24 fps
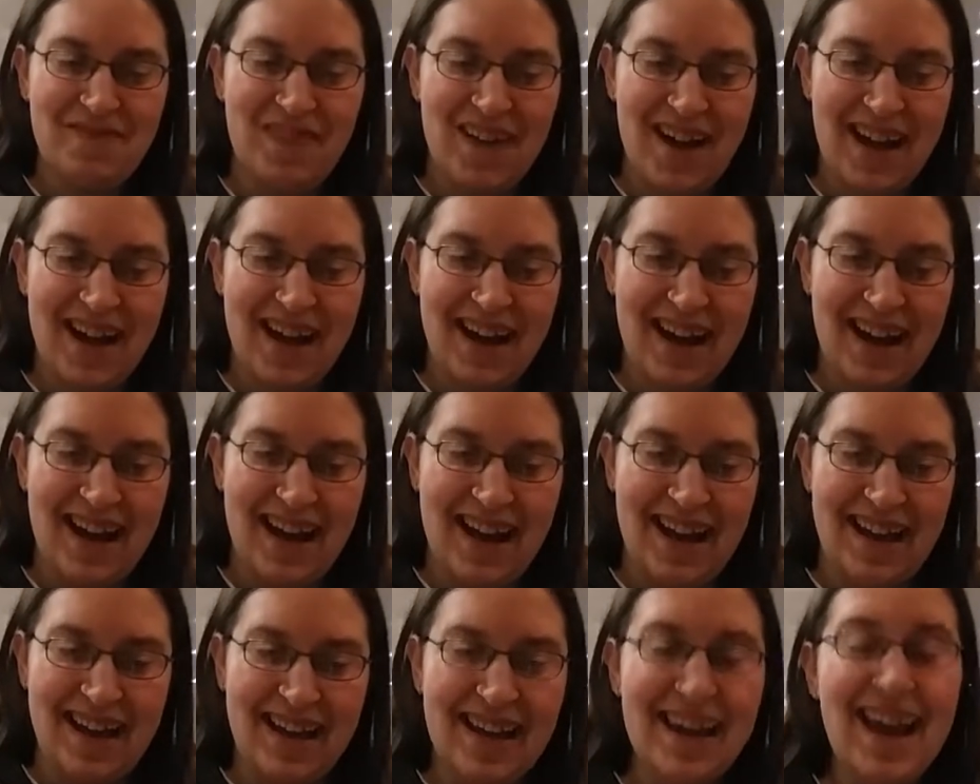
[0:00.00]

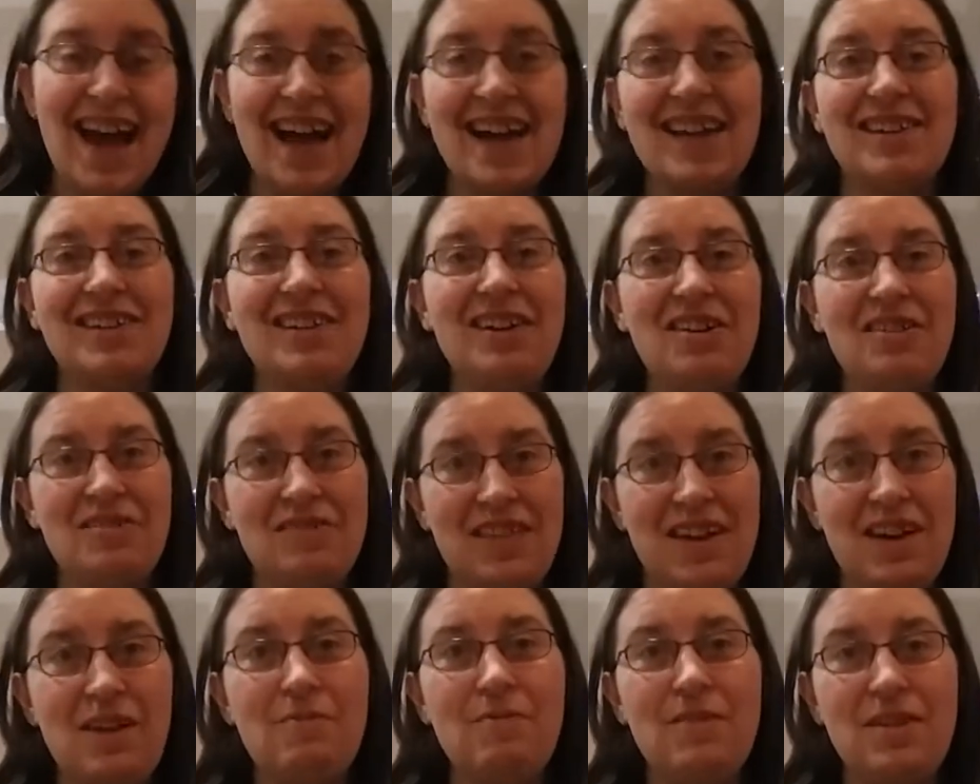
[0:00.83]
Yeah, no,
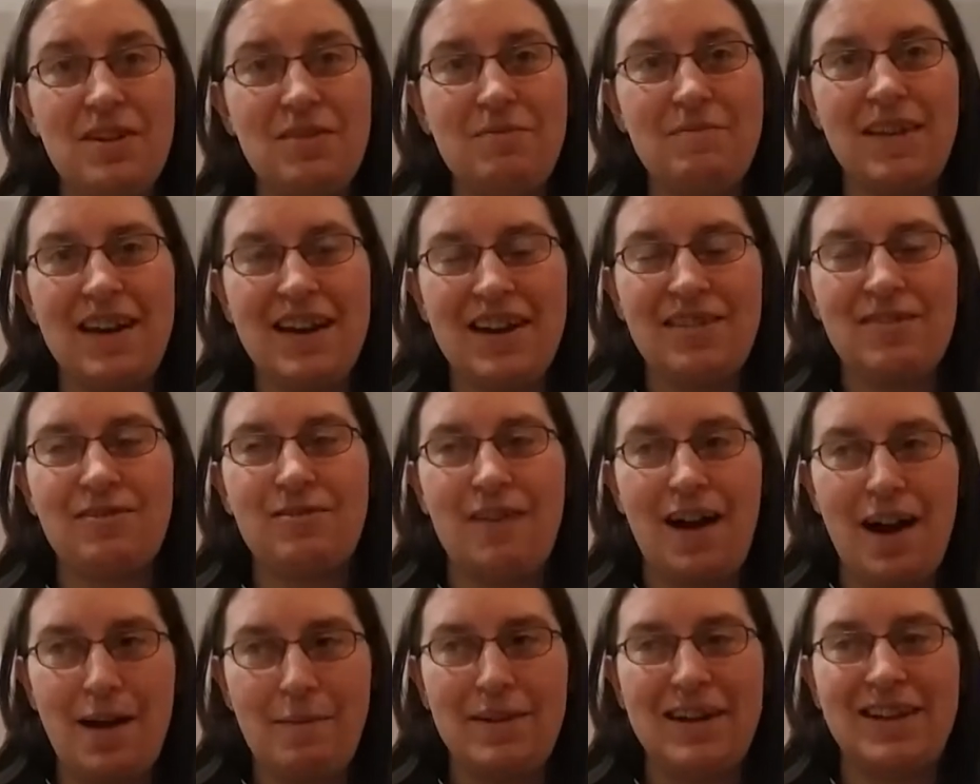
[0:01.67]
they will make
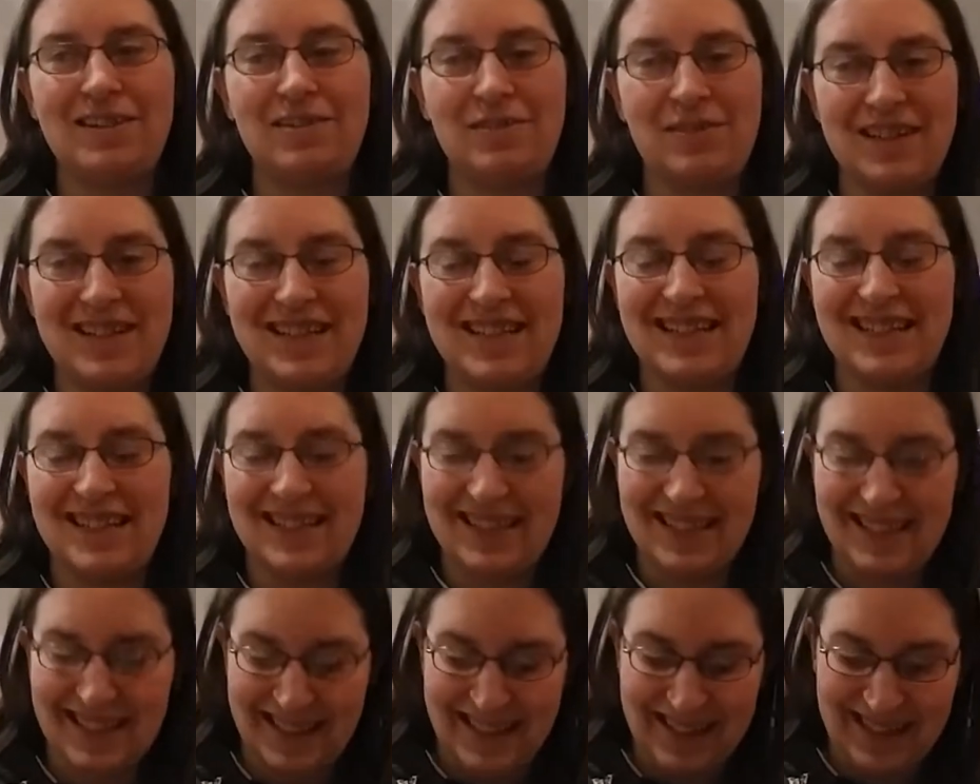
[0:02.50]
crabbing
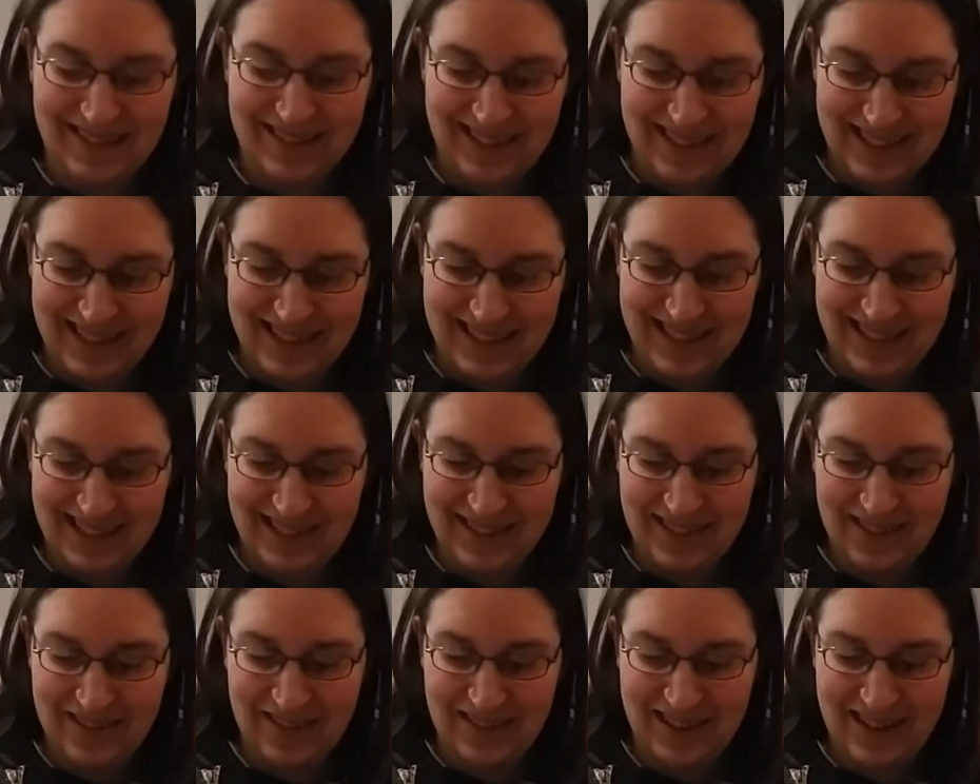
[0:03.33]
noises, so
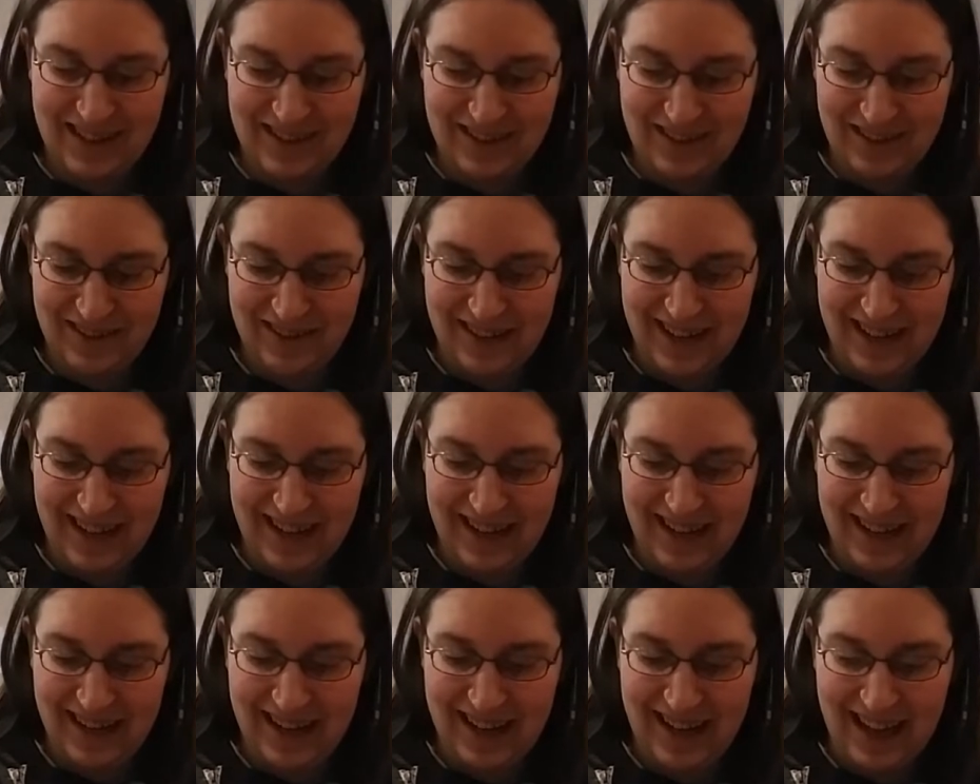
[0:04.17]
it's quite
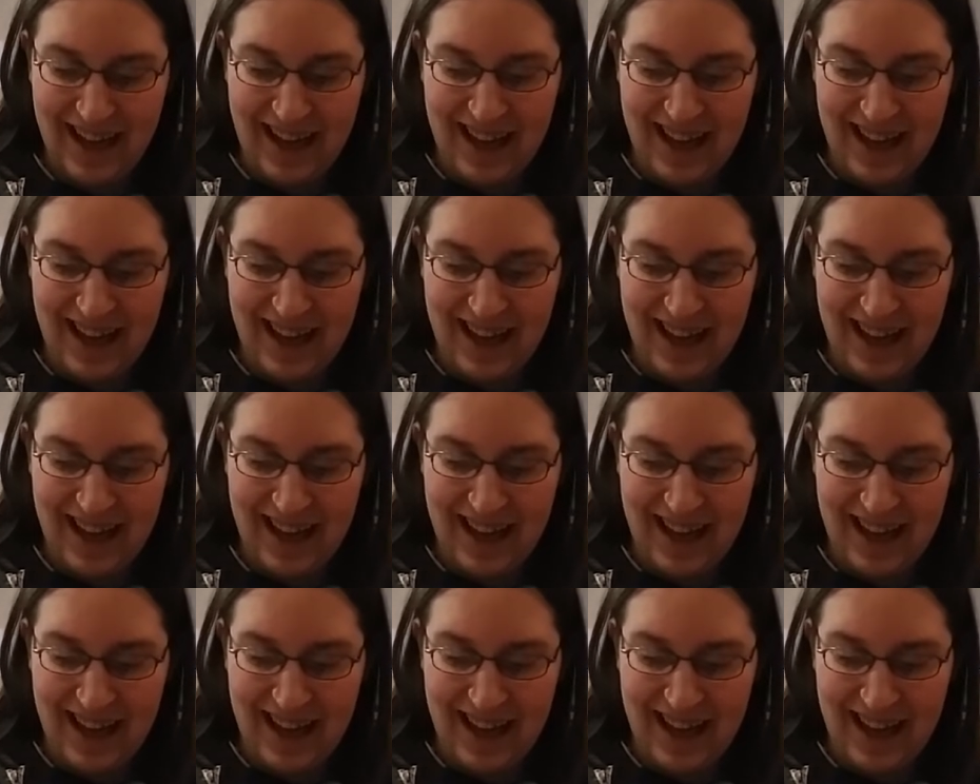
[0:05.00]
entertaining.